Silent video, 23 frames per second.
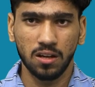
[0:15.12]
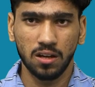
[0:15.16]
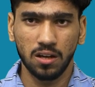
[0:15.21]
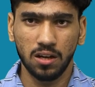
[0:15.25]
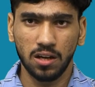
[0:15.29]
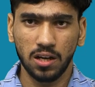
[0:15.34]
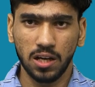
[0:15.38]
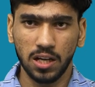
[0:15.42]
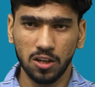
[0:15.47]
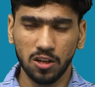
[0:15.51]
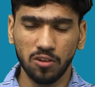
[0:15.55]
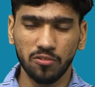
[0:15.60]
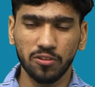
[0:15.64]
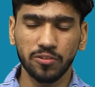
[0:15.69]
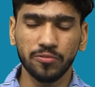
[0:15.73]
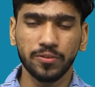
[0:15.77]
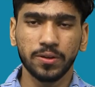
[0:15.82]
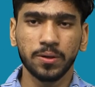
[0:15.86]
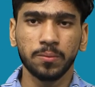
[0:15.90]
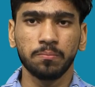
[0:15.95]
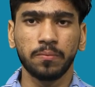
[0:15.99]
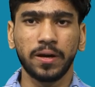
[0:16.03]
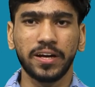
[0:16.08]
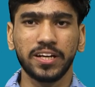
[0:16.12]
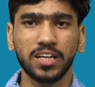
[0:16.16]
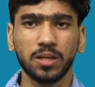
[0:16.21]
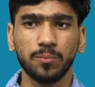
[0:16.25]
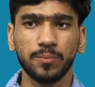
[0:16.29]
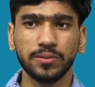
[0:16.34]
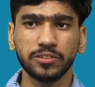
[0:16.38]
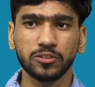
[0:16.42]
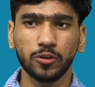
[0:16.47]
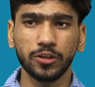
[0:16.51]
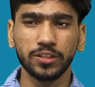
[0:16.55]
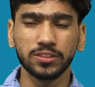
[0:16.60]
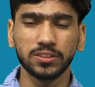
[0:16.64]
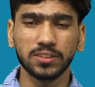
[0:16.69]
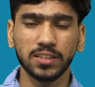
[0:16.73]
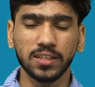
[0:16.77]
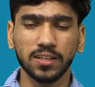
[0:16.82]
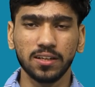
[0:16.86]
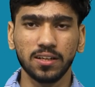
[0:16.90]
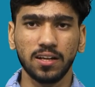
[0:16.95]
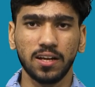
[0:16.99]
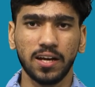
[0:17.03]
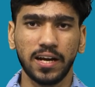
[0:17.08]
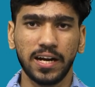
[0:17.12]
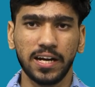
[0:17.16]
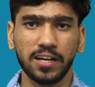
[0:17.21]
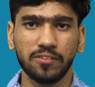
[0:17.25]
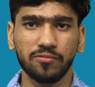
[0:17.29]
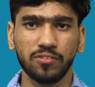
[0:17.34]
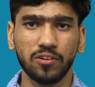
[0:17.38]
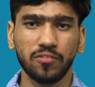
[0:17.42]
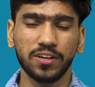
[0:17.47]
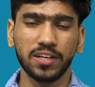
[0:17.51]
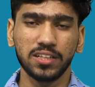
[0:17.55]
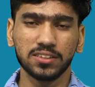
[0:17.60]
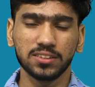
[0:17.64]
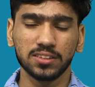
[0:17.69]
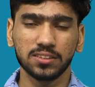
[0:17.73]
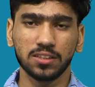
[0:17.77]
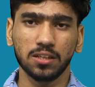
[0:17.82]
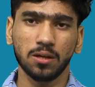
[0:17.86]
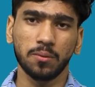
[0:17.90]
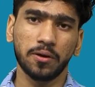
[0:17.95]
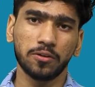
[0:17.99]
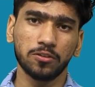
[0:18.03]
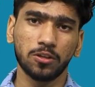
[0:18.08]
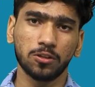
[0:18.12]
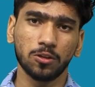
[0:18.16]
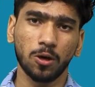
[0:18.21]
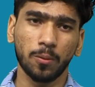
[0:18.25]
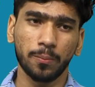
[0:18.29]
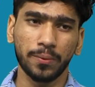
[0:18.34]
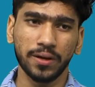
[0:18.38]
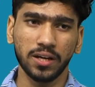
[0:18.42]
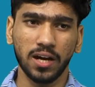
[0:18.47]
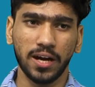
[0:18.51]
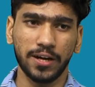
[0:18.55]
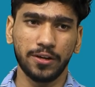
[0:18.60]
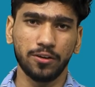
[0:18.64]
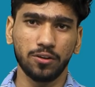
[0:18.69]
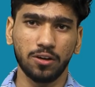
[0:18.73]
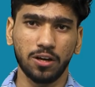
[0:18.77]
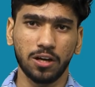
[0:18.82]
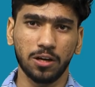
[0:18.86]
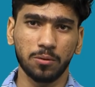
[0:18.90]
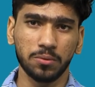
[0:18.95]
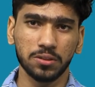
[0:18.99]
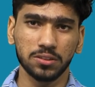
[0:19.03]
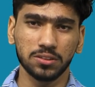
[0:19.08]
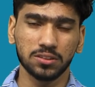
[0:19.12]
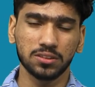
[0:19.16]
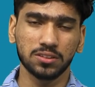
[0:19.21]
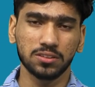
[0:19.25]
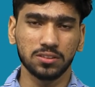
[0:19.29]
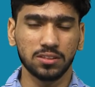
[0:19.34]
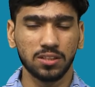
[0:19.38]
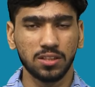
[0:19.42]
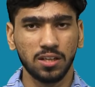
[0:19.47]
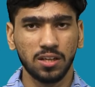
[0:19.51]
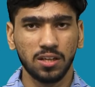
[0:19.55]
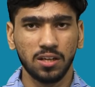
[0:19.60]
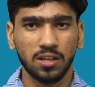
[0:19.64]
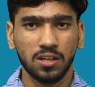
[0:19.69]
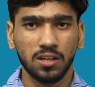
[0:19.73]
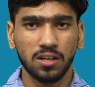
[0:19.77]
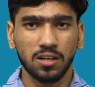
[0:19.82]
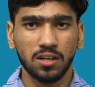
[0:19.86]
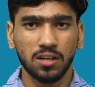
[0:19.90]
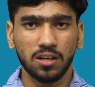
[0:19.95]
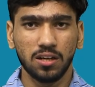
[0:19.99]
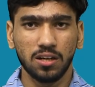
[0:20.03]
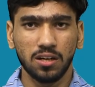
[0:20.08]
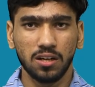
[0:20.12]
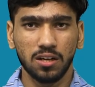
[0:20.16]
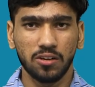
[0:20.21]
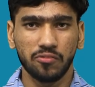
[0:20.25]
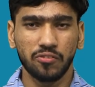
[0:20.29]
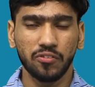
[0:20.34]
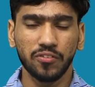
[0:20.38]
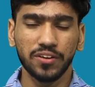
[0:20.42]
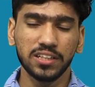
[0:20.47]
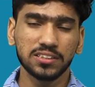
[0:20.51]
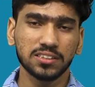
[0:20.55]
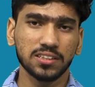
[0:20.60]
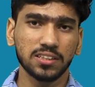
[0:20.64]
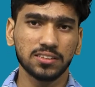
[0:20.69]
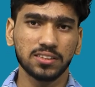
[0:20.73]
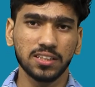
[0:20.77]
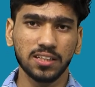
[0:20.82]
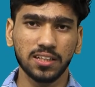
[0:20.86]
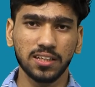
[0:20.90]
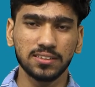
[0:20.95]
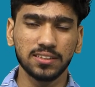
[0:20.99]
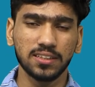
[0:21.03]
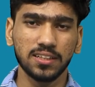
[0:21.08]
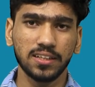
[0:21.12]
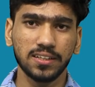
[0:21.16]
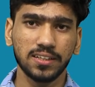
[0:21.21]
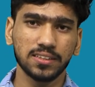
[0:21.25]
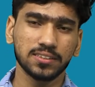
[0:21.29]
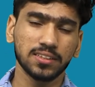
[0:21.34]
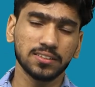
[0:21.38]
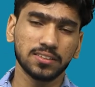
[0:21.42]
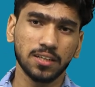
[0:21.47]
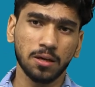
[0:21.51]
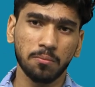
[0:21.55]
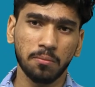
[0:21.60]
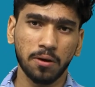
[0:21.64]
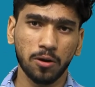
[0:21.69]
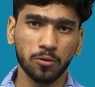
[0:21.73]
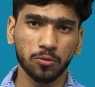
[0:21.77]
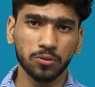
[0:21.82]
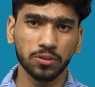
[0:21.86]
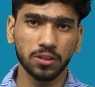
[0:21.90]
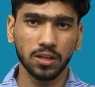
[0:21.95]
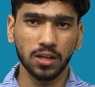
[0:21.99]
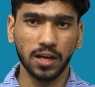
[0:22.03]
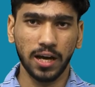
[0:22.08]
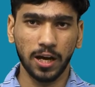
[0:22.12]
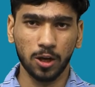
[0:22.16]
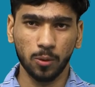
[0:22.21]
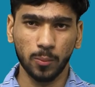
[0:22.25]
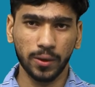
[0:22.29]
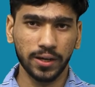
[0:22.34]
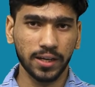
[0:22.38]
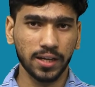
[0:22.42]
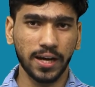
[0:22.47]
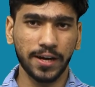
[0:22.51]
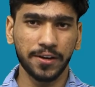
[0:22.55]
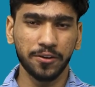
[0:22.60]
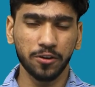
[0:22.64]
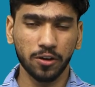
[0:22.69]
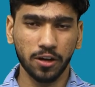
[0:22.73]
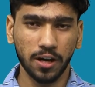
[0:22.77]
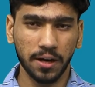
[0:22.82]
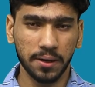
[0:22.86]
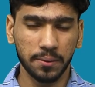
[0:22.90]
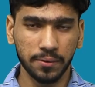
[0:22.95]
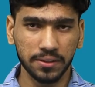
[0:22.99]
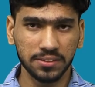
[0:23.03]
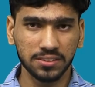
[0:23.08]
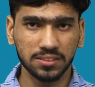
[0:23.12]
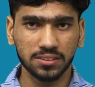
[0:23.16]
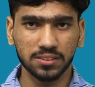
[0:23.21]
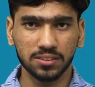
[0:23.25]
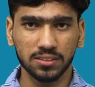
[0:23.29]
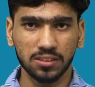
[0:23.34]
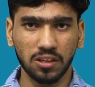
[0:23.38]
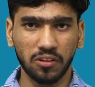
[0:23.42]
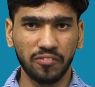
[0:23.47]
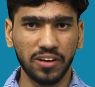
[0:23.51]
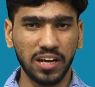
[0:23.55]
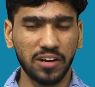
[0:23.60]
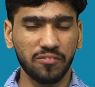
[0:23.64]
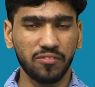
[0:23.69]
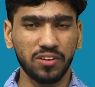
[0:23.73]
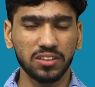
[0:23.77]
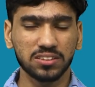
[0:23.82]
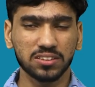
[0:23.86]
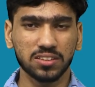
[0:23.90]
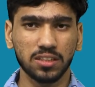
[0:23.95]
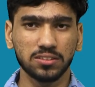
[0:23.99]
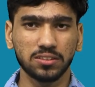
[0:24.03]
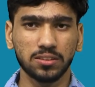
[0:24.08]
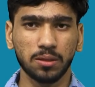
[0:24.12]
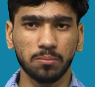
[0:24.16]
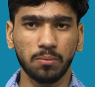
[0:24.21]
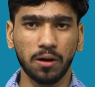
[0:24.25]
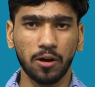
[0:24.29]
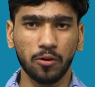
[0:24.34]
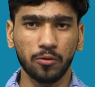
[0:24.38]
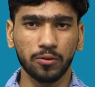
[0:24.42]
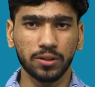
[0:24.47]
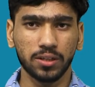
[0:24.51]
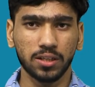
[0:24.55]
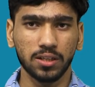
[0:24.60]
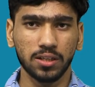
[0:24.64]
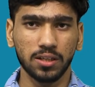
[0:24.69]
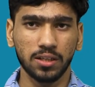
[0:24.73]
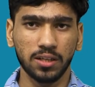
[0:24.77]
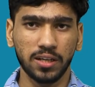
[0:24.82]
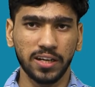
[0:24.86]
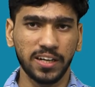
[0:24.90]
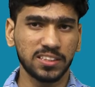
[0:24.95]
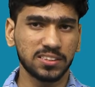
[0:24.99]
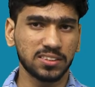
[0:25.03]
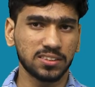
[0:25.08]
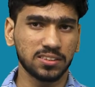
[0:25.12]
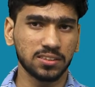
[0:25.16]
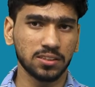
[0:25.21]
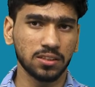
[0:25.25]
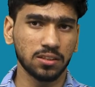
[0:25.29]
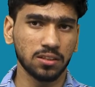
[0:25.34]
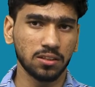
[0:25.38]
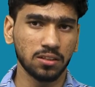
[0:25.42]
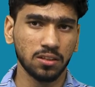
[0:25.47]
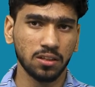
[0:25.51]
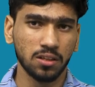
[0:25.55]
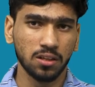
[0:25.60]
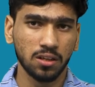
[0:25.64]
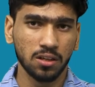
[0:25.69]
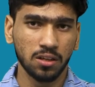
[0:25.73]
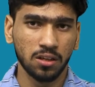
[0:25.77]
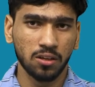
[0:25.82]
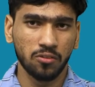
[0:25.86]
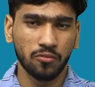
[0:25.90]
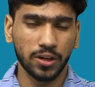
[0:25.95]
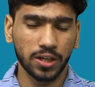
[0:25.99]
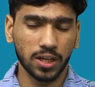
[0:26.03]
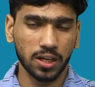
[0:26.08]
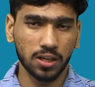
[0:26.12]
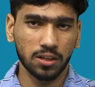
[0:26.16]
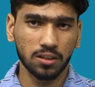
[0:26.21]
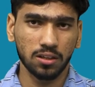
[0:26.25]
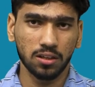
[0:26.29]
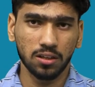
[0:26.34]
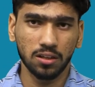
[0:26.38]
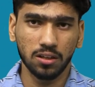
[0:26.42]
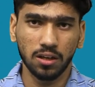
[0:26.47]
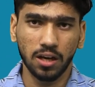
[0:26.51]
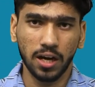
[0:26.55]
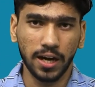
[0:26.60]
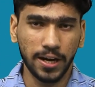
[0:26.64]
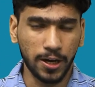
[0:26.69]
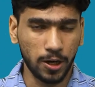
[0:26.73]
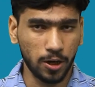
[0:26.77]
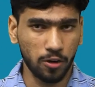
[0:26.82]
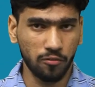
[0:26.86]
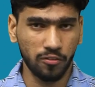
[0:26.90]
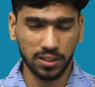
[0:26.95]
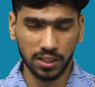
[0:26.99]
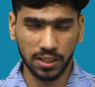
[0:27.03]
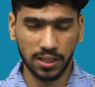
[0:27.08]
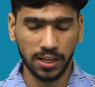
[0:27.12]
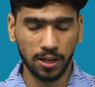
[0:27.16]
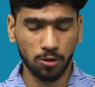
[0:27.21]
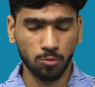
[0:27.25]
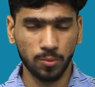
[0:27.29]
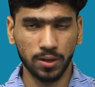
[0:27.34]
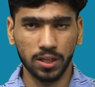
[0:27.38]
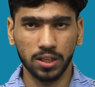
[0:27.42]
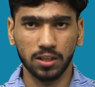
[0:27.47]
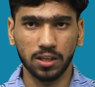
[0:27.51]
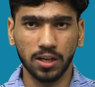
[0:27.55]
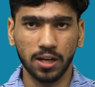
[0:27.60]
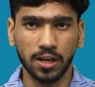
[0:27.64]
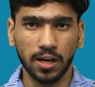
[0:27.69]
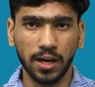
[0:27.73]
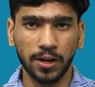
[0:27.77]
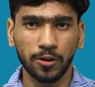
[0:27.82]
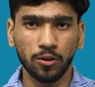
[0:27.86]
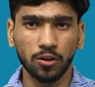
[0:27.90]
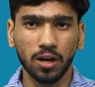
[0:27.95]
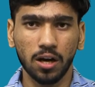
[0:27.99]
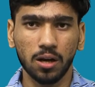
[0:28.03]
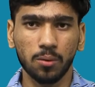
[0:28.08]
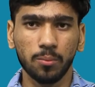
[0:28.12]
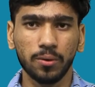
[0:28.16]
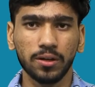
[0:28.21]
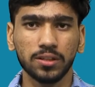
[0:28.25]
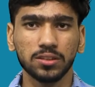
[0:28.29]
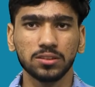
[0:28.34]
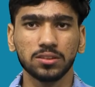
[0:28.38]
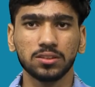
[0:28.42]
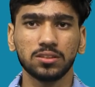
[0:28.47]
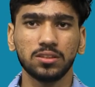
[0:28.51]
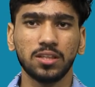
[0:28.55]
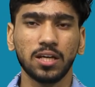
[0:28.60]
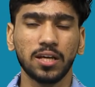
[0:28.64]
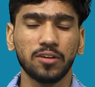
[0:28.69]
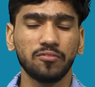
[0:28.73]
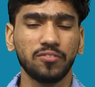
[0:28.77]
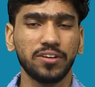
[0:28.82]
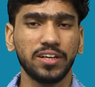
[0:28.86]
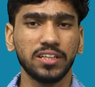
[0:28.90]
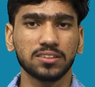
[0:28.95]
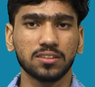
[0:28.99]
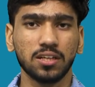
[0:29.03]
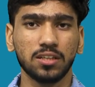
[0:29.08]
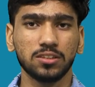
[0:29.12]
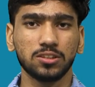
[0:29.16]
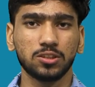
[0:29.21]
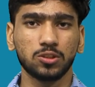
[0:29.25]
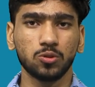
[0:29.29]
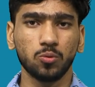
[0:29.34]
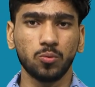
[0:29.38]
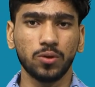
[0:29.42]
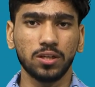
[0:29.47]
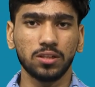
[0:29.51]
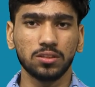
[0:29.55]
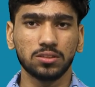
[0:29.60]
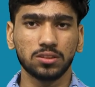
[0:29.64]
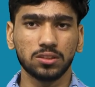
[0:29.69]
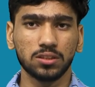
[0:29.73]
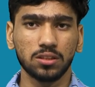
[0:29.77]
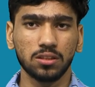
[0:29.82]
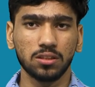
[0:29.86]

Hello everyone, my name is Rohit Singhal and we were discussing about the topic hydrocarbons. We were recently discussing about the aromatic hydrocarbons. We have discussed about its what are aromatic hydrocarbons. Then we discussed towards